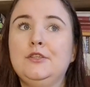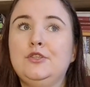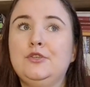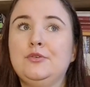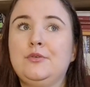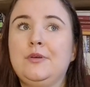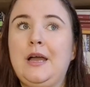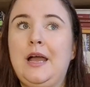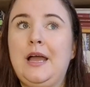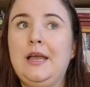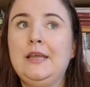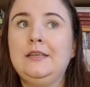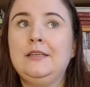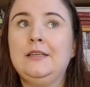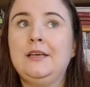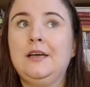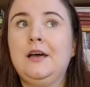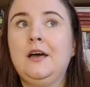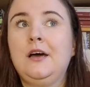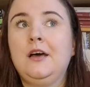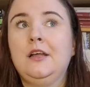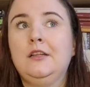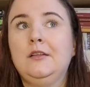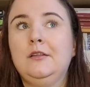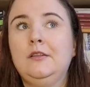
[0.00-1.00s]
to kind
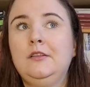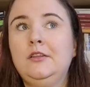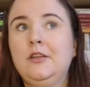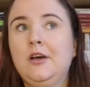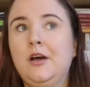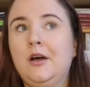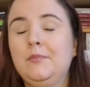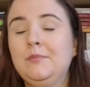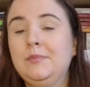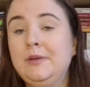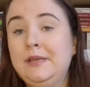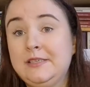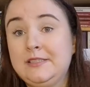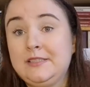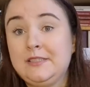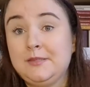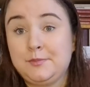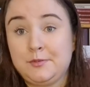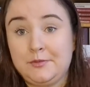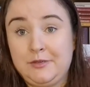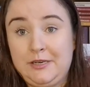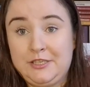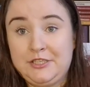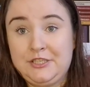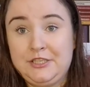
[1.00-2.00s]
of numb his
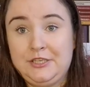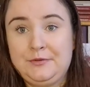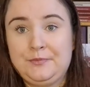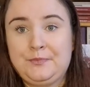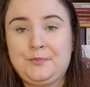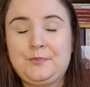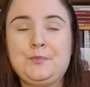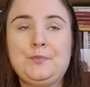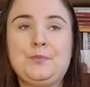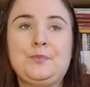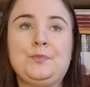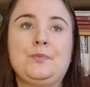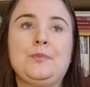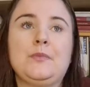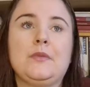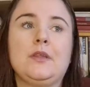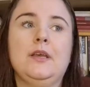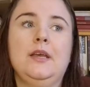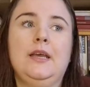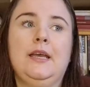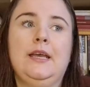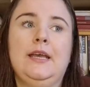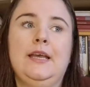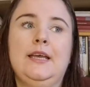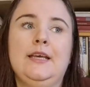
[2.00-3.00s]
depression.
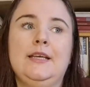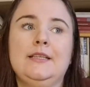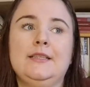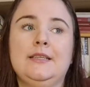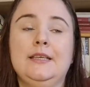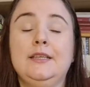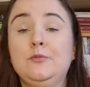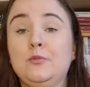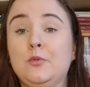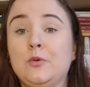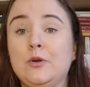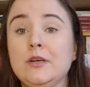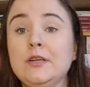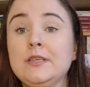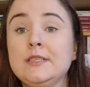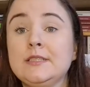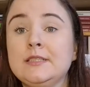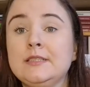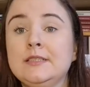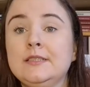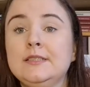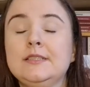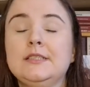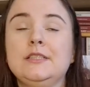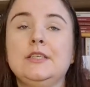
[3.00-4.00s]
And it
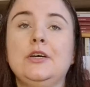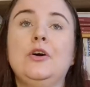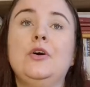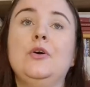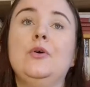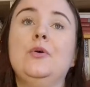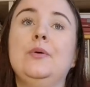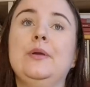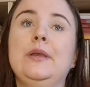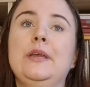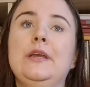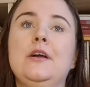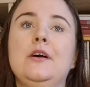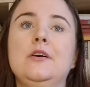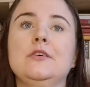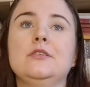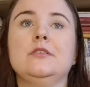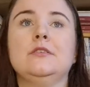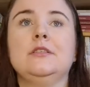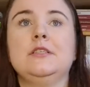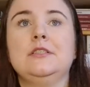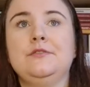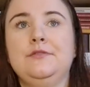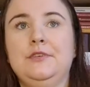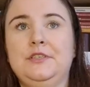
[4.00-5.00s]
works, so he goes
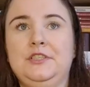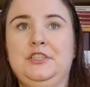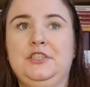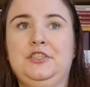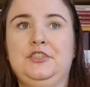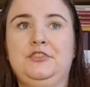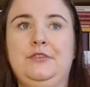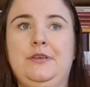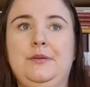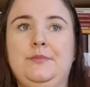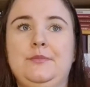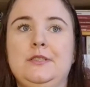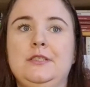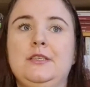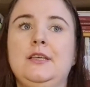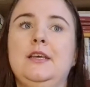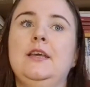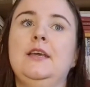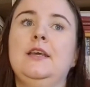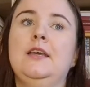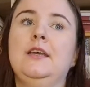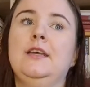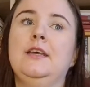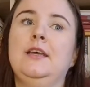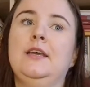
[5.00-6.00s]
on these fishing trips.
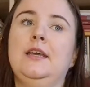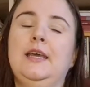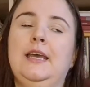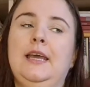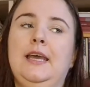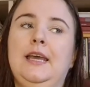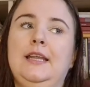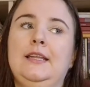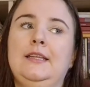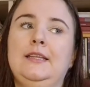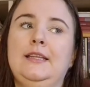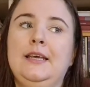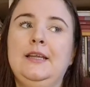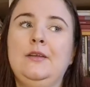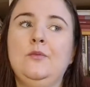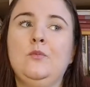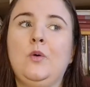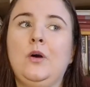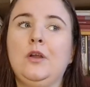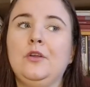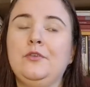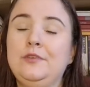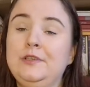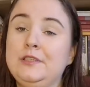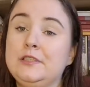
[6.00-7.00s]
And then
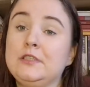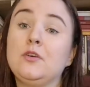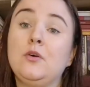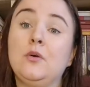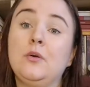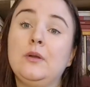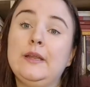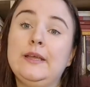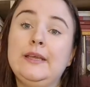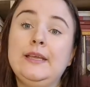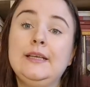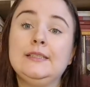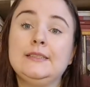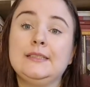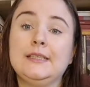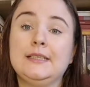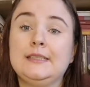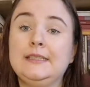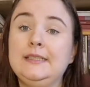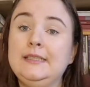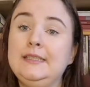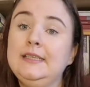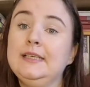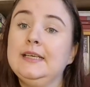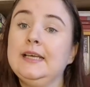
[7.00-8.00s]
one of his colleagues that
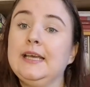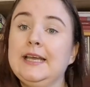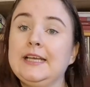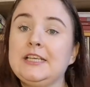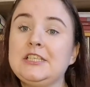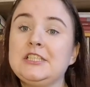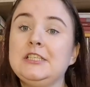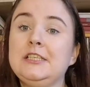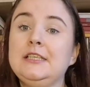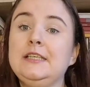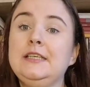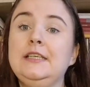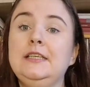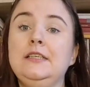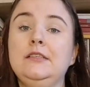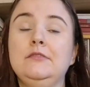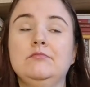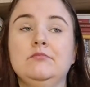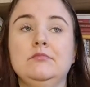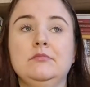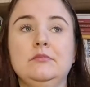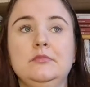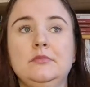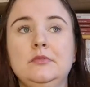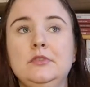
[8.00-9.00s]
he actually
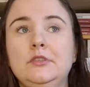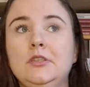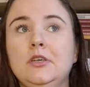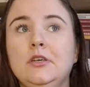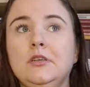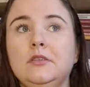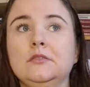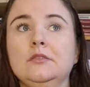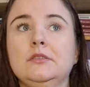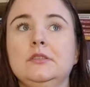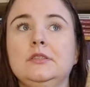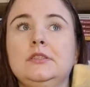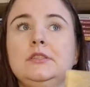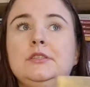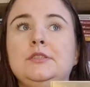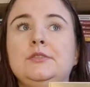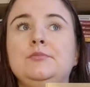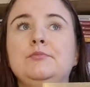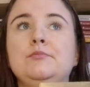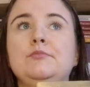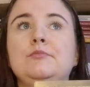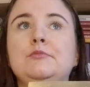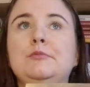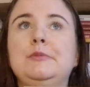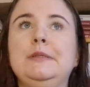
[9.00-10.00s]
don't
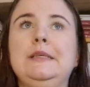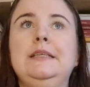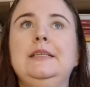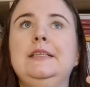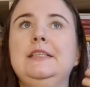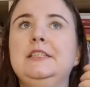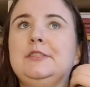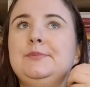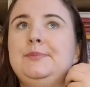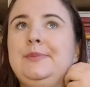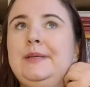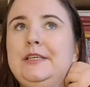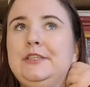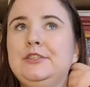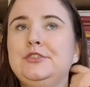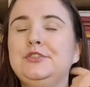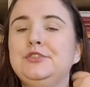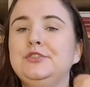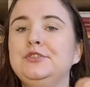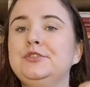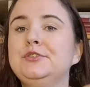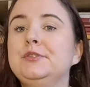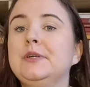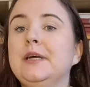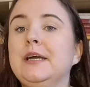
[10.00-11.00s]
really speak
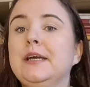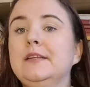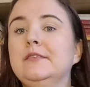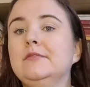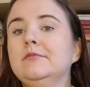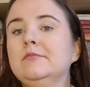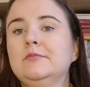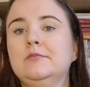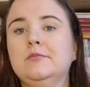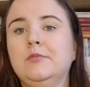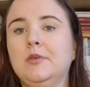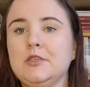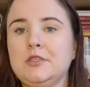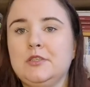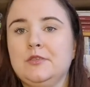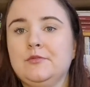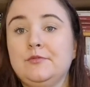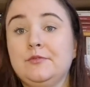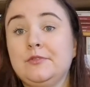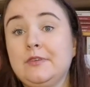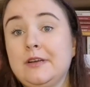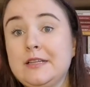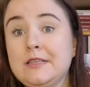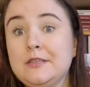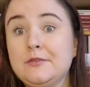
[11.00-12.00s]
to and
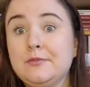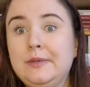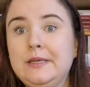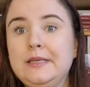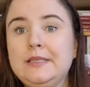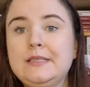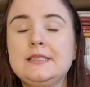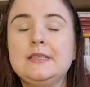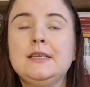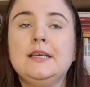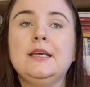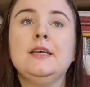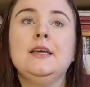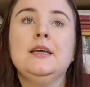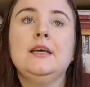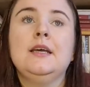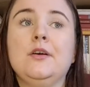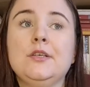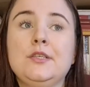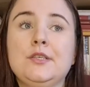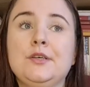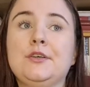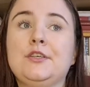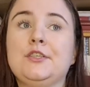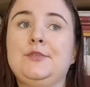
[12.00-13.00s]
wasn't friends with
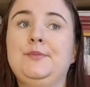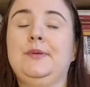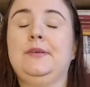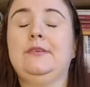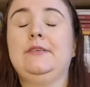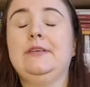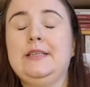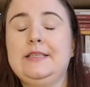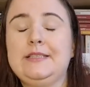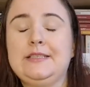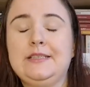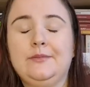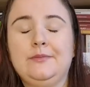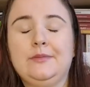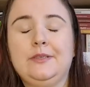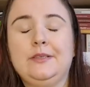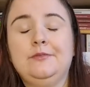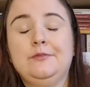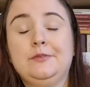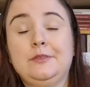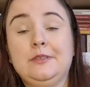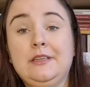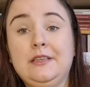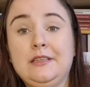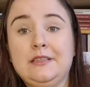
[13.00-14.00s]
also experienced
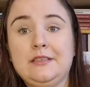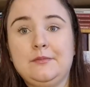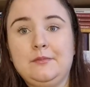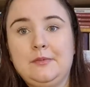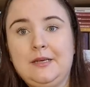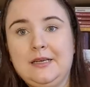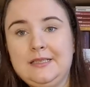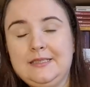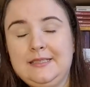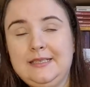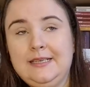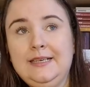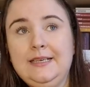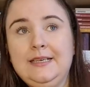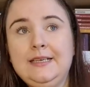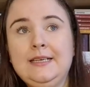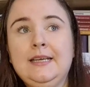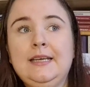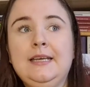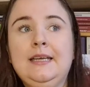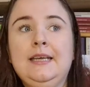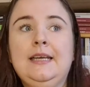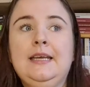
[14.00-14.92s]
something really traumatic